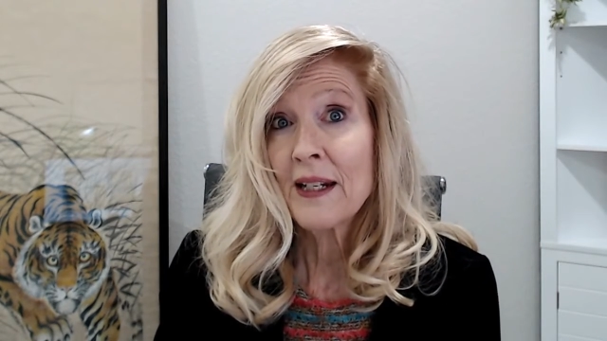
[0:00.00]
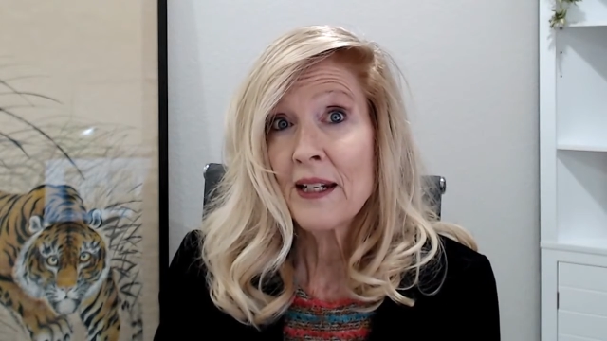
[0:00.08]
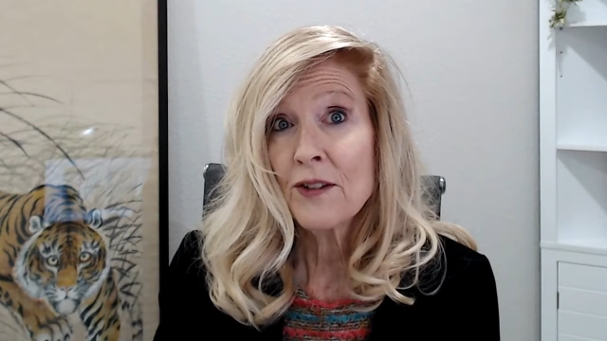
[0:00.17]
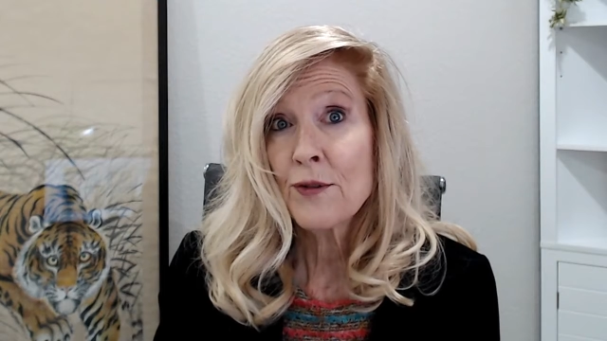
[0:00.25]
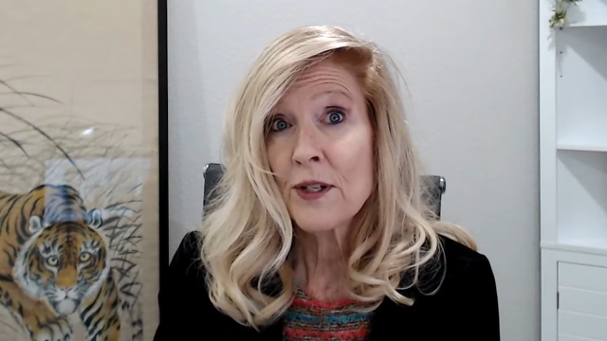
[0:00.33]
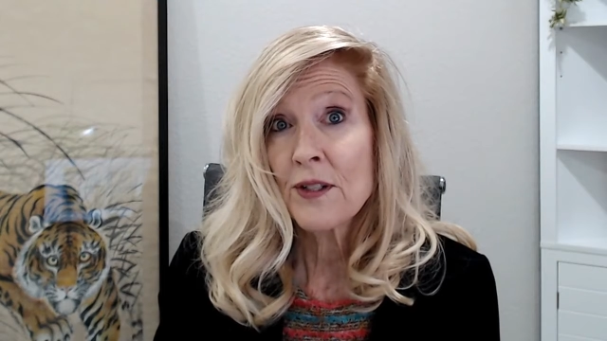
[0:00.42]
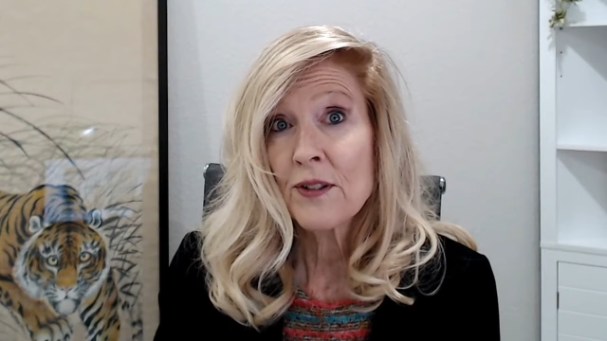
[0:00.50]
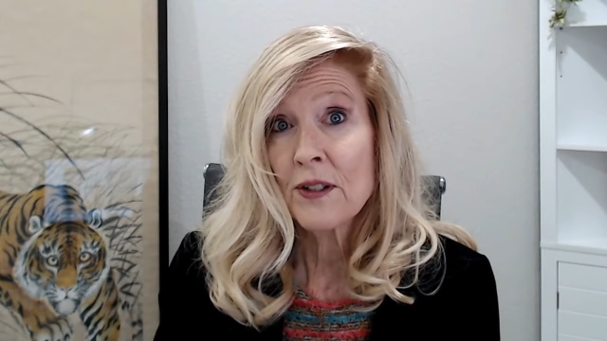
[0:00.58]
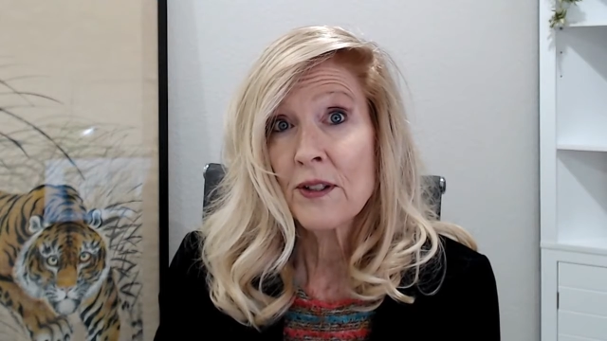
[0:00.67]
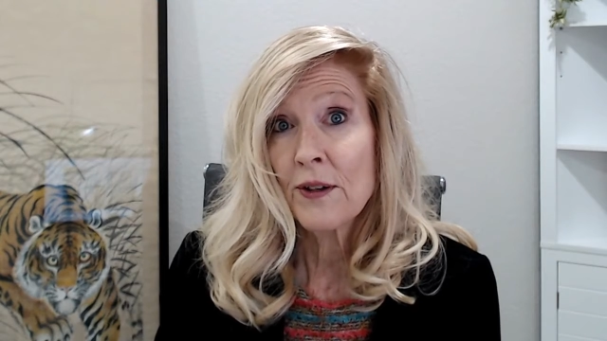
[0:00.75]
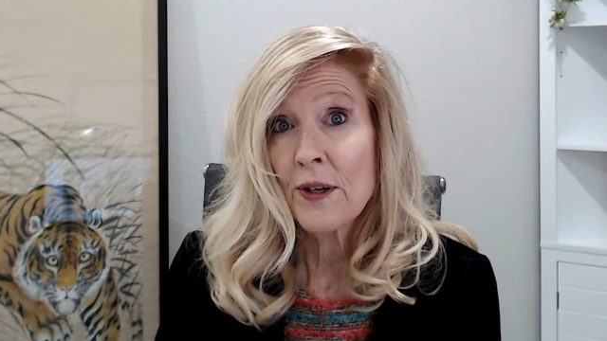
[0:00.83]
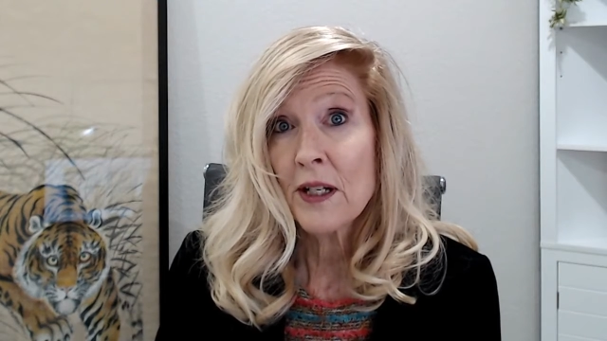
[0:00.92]
an increase
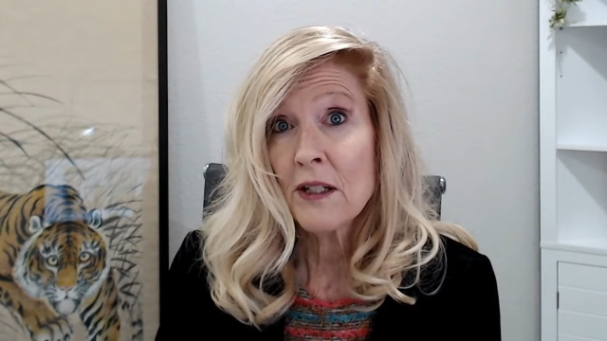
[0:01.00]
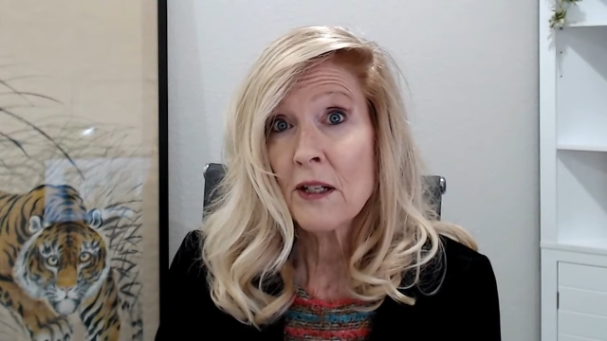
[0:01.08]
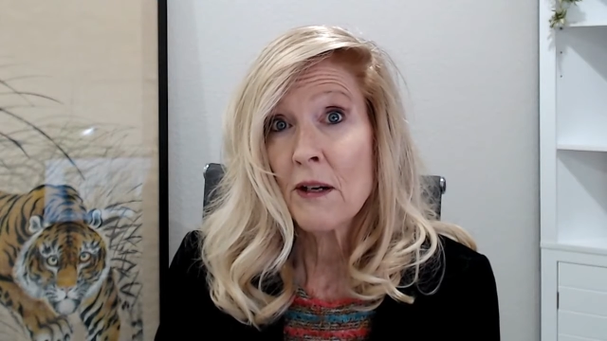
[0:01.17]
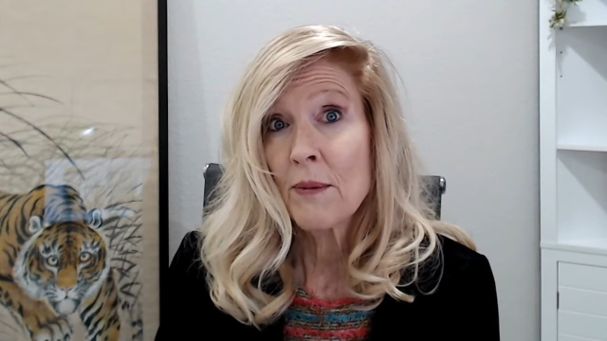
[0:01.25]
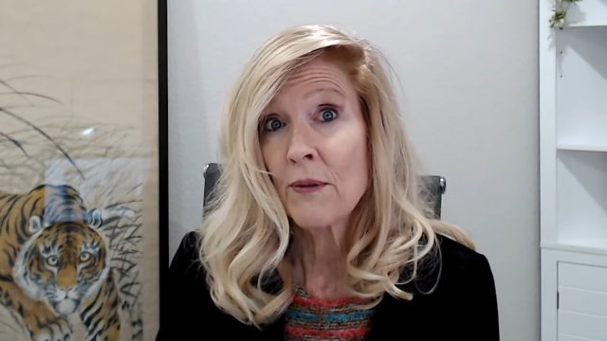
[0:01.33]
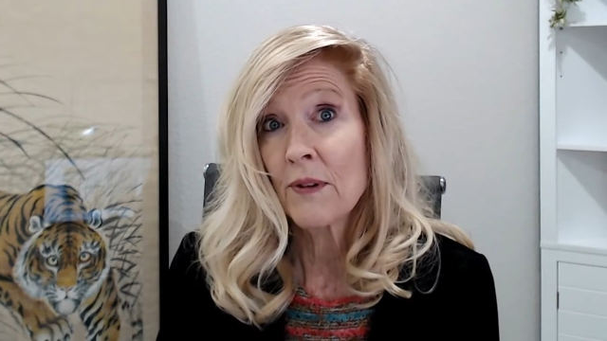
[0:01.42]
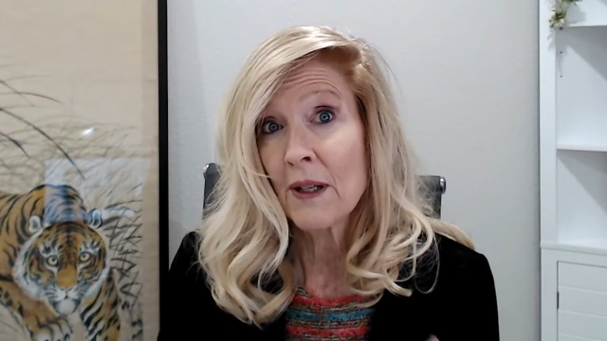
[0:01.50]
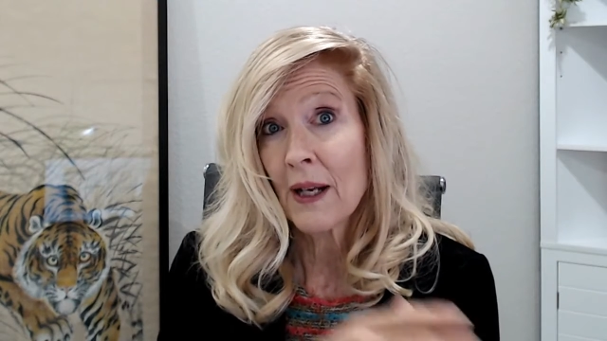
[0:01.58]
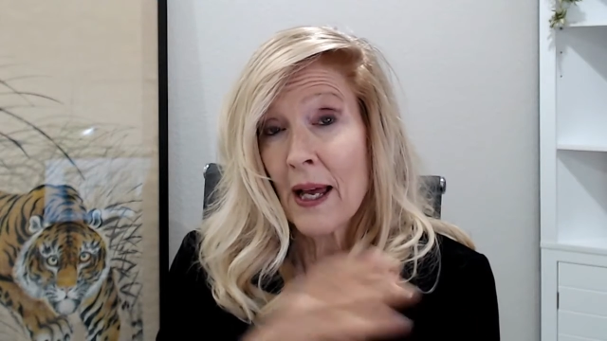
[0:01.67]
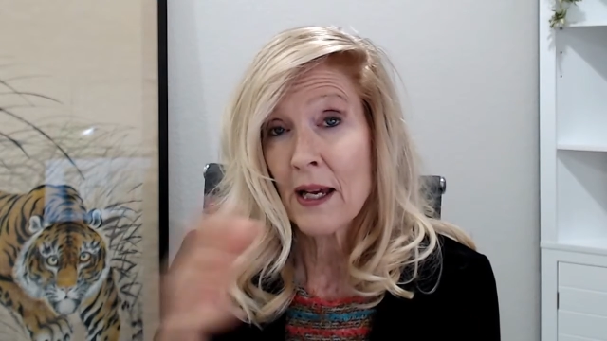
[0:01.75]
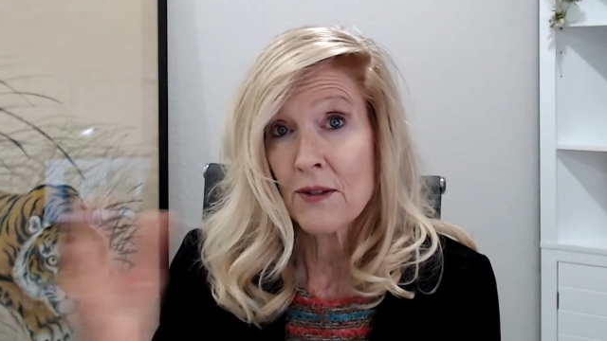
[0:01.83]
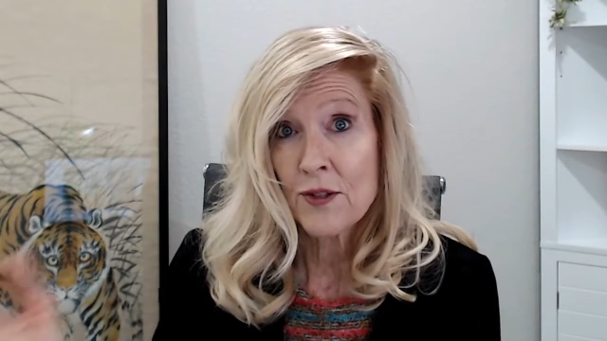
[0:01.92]
in their income over the
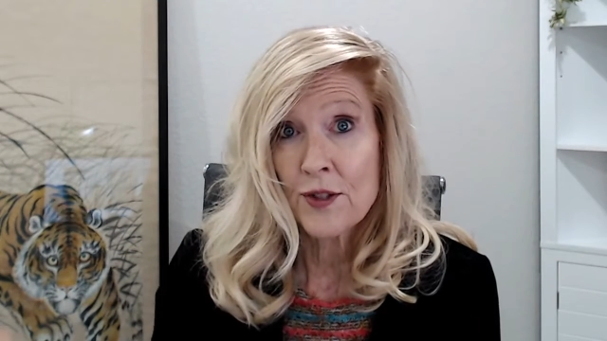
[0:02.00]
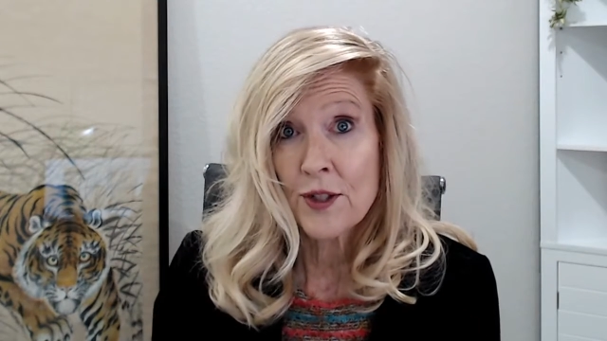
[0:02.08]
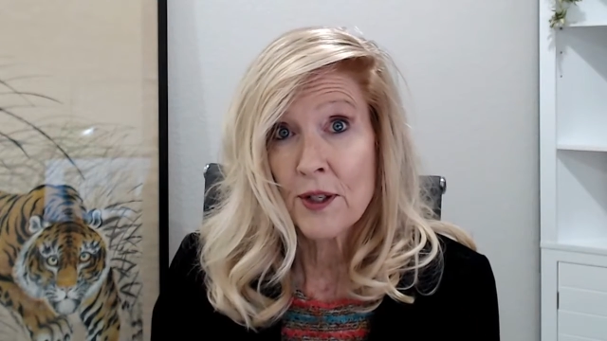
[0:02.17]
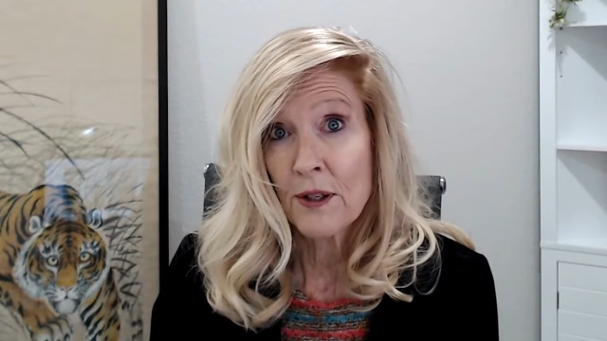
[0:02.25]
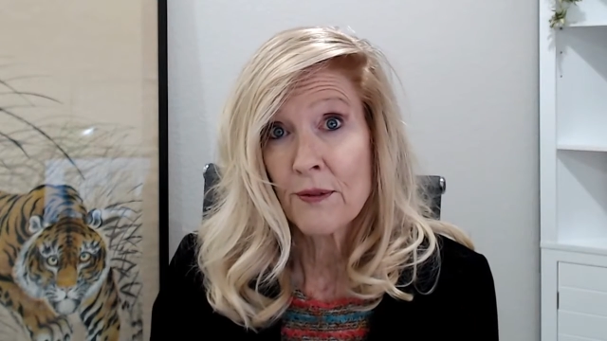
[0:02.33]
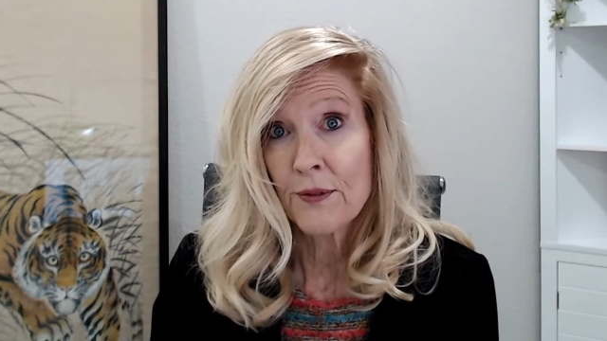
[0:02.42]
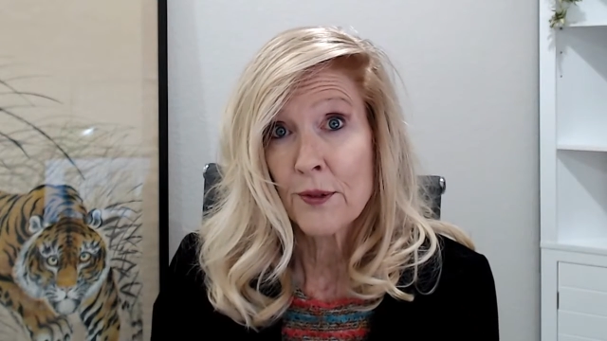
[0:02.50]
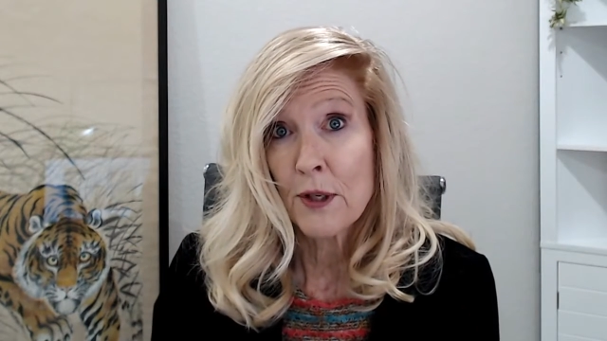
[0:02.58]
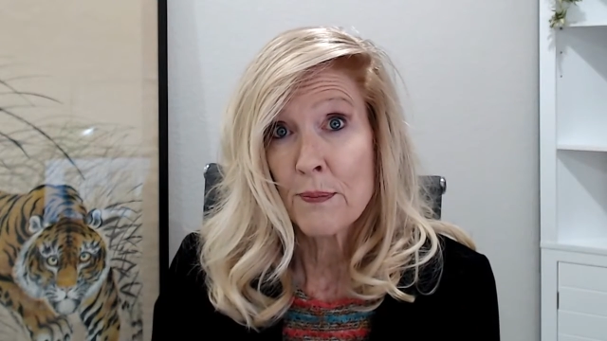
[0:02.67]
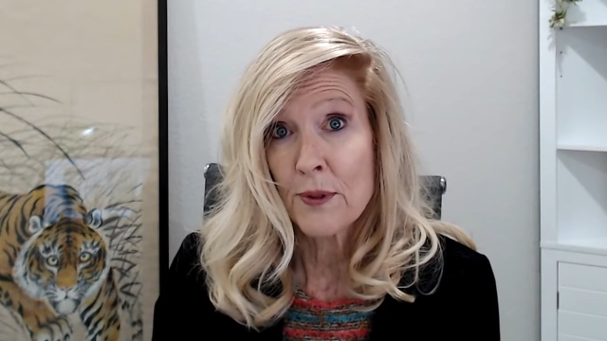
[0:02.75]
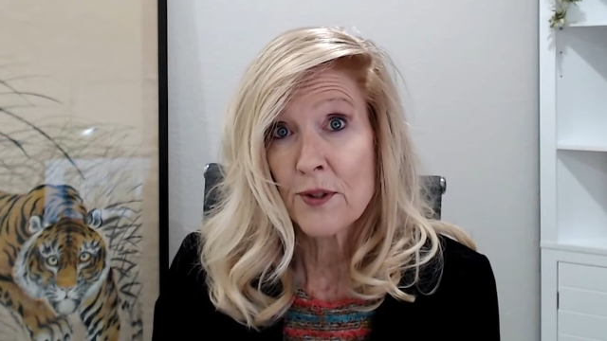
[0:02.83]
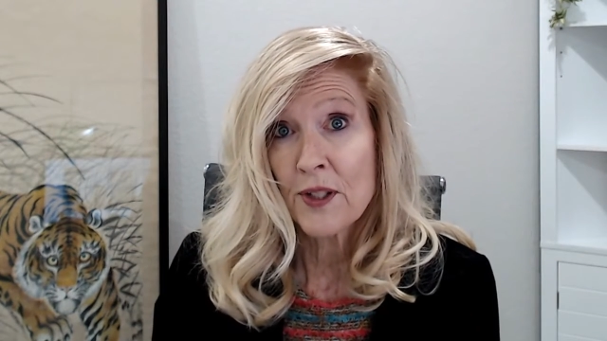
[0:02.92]
last year of
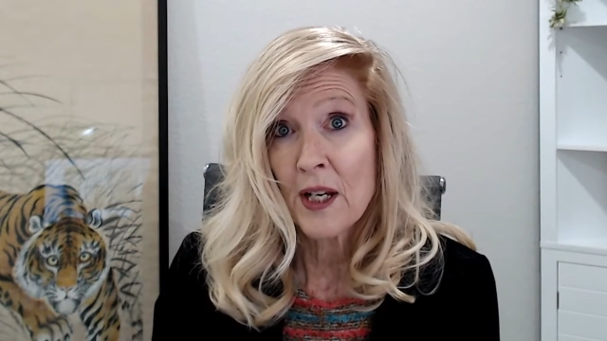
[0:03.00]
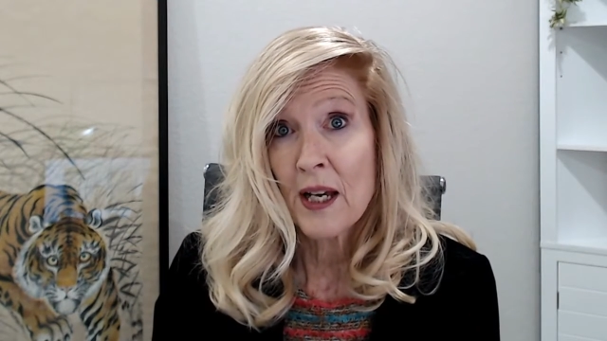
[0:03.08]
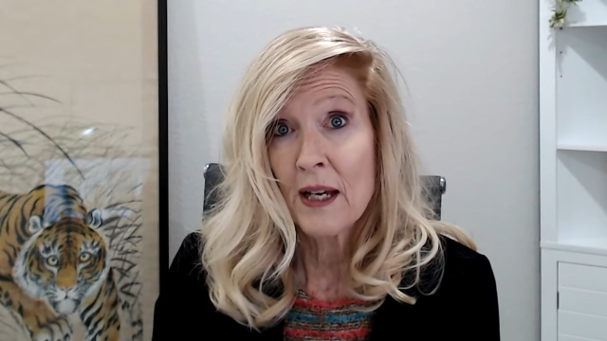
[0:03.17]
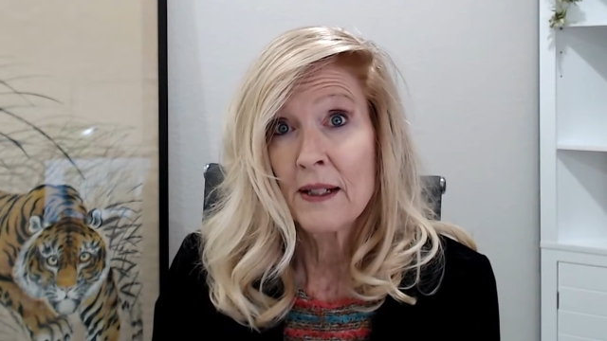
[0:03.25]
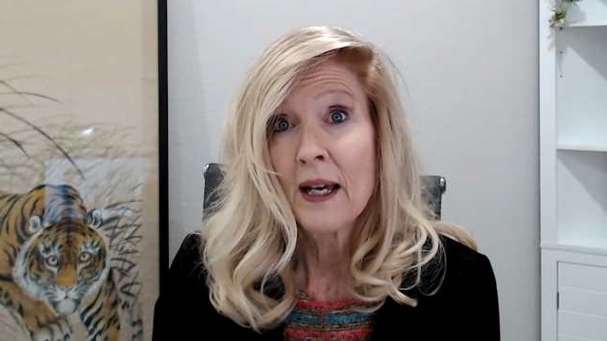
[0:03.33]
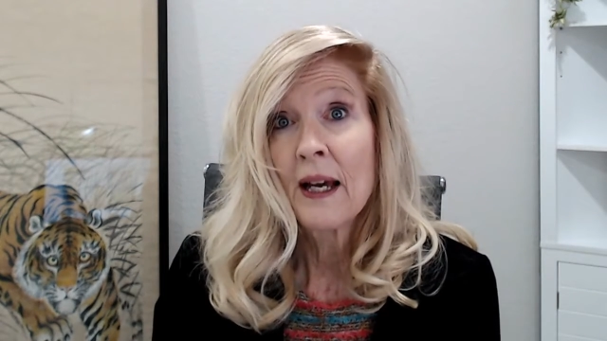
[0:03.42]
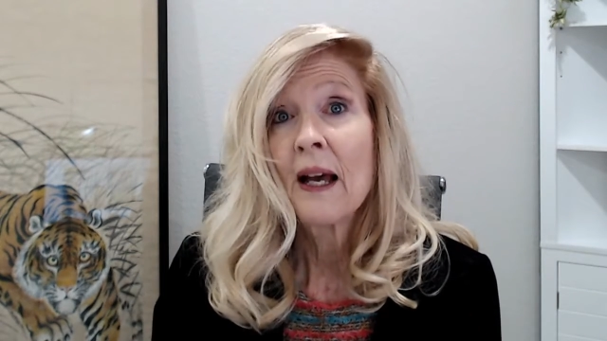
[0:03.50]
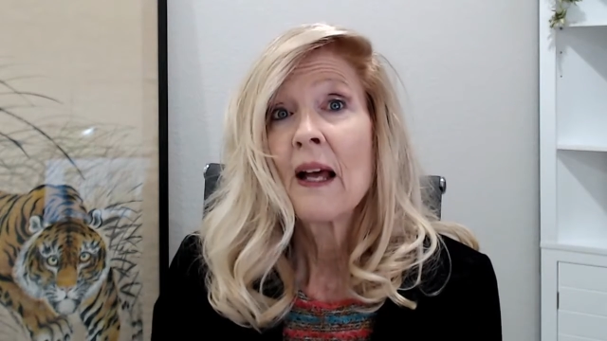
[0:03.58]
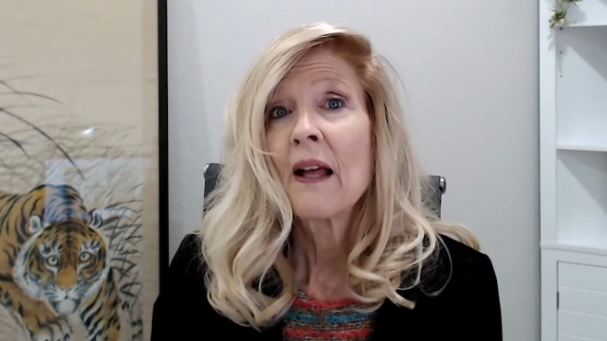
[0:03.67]
3%,